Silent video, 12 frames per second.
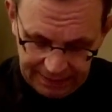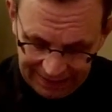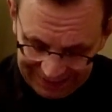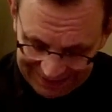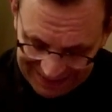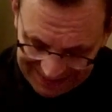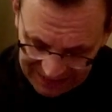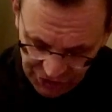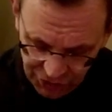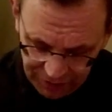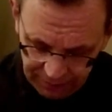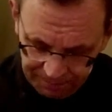It's like a
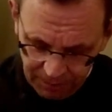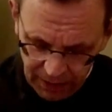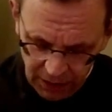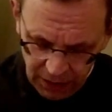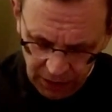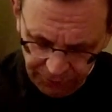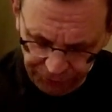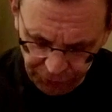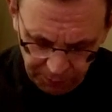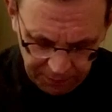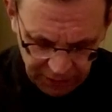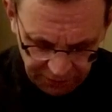decision, a
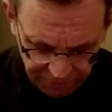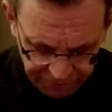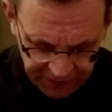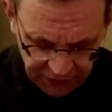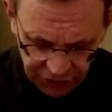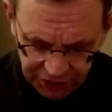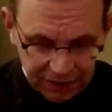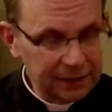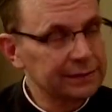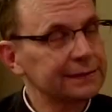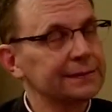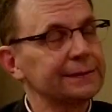firm
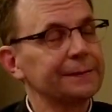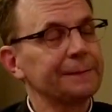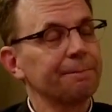conviction